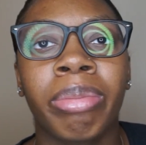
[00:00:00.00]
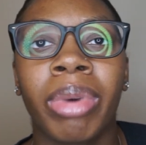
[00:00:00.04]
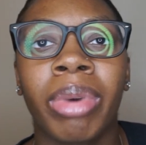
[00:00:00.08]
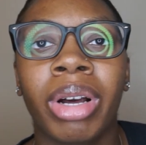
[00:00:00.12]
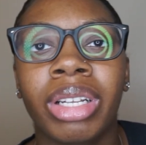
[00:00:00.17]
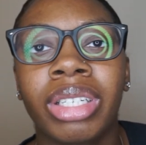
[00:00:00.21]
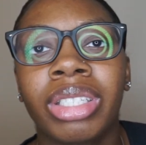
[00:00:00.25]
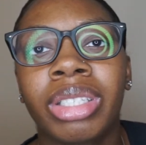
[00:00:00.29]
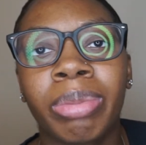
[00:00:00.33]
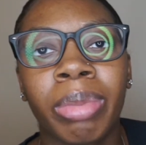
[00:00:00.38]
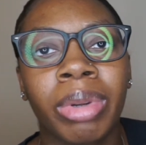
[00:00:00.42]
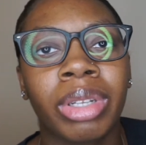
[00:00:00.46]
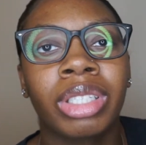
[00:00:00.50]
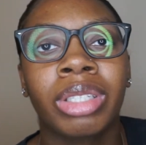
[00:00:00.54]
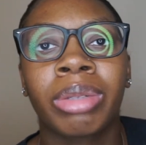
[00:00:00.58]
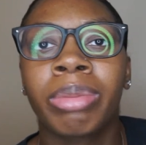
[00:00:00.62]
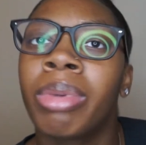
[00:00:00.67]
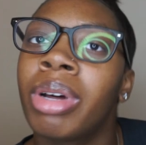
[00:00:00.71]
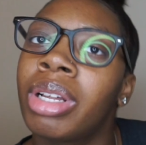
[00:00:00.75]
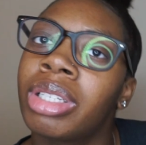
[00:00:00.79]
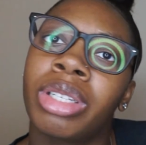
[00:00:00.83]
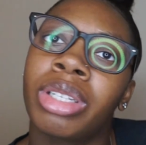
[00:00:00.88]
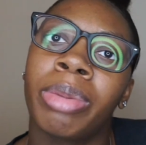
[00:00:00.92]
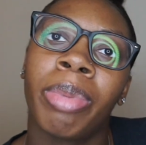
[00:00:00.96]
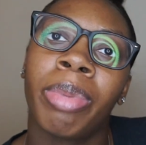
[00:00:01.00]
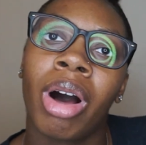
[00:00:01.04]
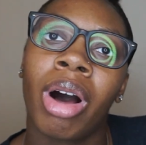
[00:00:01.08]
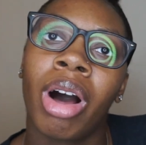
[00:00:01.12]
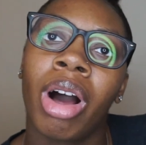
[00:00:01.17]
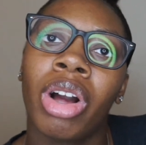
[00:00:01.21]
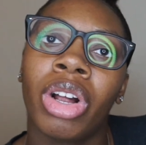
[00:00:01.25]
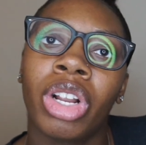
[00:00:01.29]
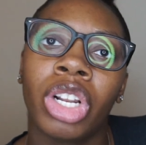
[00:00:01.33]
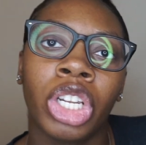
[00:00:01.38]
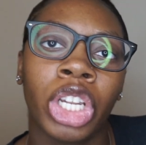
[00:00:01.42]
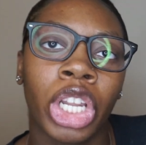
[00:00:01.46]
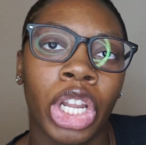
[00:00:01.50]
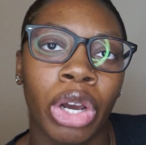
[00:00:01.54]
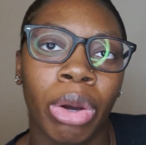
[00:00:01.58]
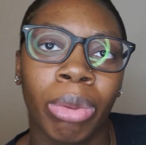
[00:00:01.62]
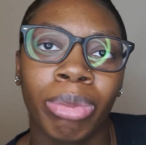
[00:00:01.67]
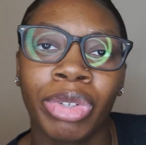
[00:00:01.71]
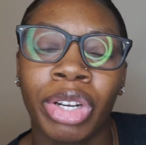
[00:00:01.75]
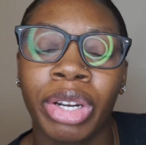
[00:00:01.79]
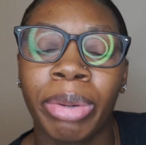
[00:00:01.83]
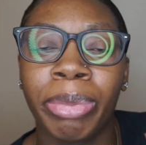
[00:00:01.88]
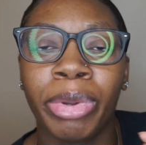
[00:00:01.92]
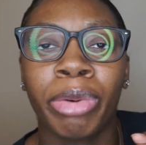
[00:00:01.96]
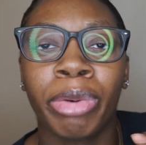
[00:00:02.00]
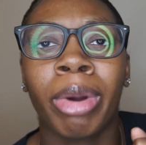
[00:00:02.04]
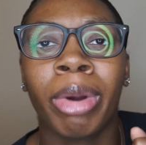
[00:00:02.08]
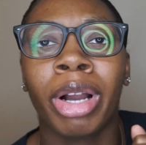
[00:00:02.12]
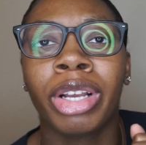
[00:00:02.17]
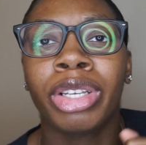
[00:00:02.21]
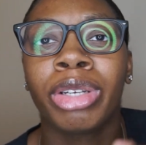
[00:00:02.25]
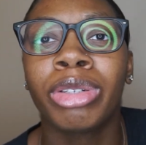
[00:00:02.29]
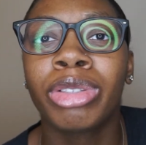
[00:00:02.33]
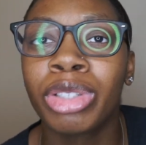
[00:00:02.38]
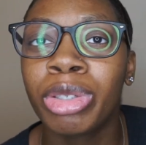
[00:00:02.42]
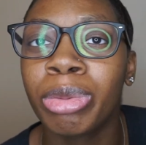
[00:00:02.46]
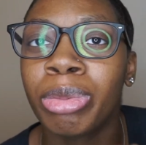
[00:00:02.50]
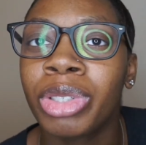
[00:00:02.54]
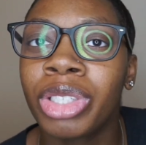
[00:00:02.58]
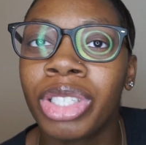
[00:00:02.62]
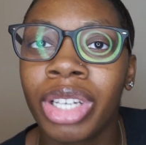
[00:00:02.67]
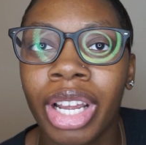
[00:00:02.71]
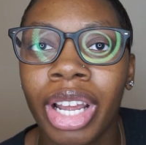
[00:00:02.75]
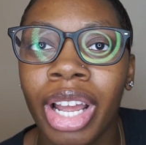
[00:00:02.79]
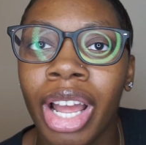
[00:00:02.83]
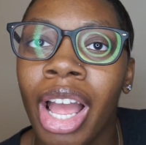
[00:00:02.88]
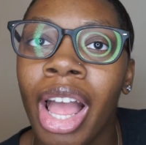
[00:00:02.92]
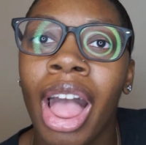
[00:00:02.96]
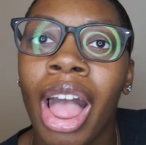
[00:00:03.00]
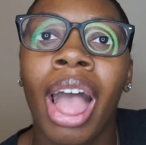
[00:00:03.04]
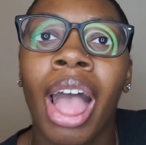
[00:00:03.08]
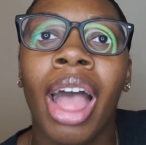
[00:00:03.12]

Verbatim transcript: months months months apart no i'm trying to be on my youtube shit